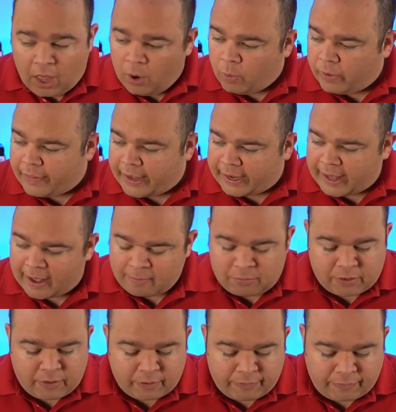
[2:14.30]
When they came
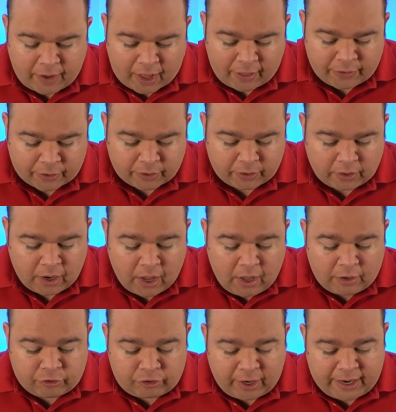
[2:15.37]
to their father,
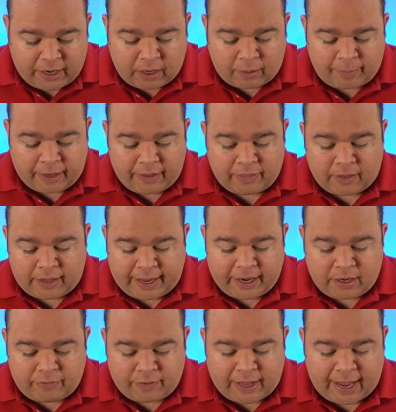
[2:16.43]
Jacob, in the
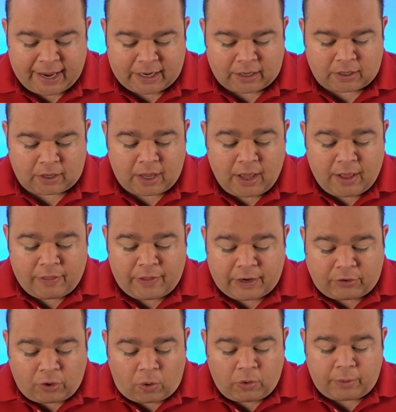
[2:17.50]
land of Canaan,
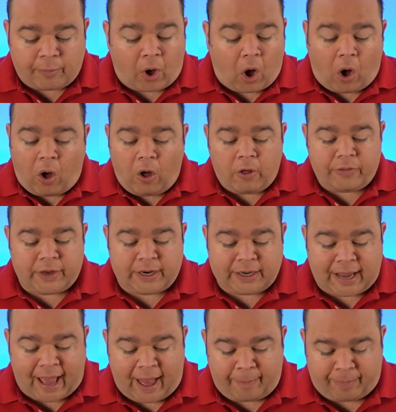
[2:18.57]
they told him all that
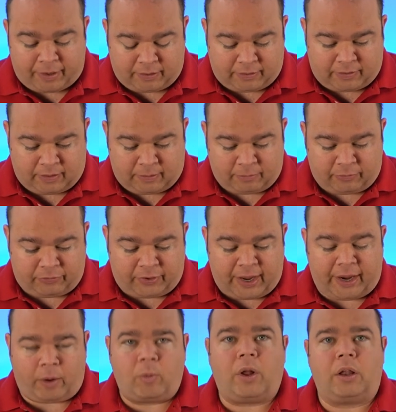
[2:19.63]
had happened to them,
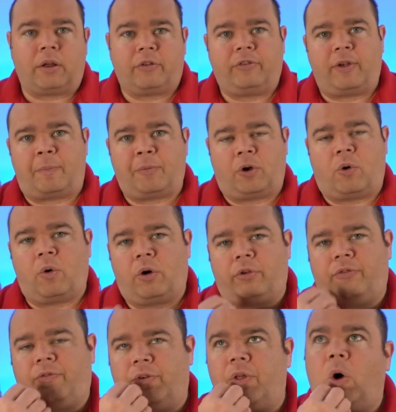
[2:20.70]
saying, well, except, of
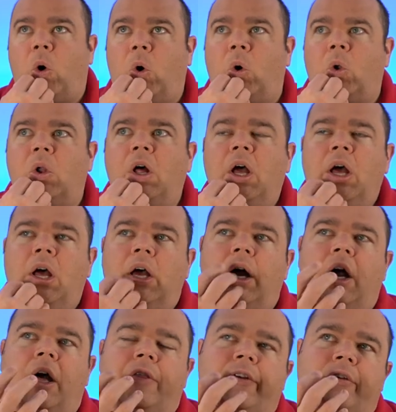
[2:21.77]
course, for the whole,
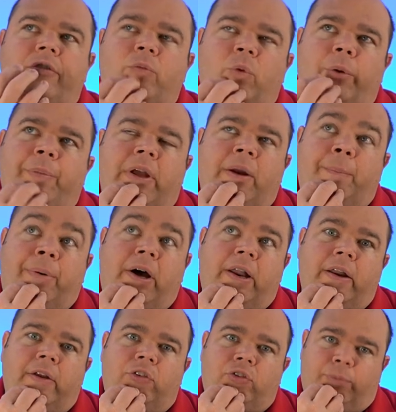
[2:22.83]
we're being
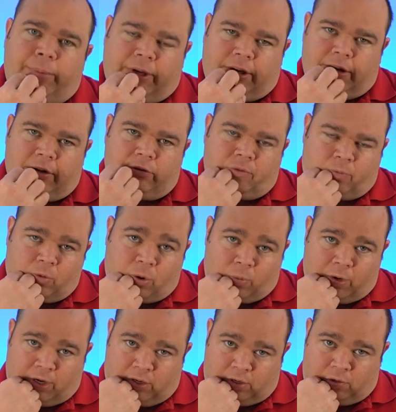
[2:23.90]
punished because of what
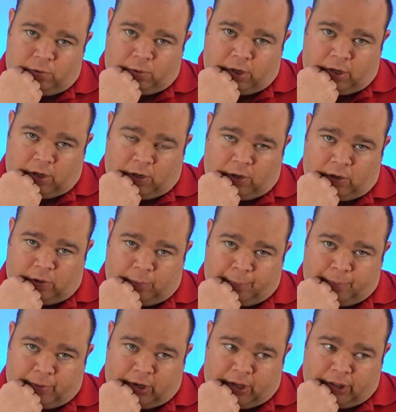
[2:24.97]
we did to our younger
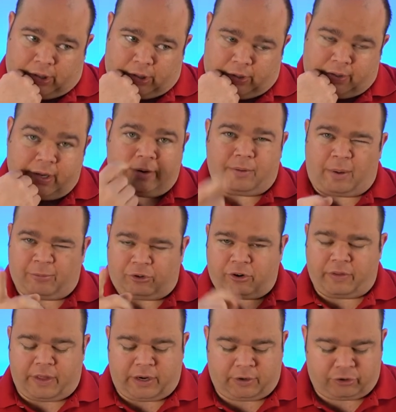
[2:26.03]
brother. I'm
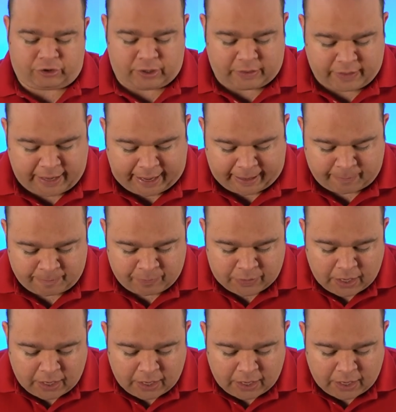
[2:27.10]
sure they didn't share that.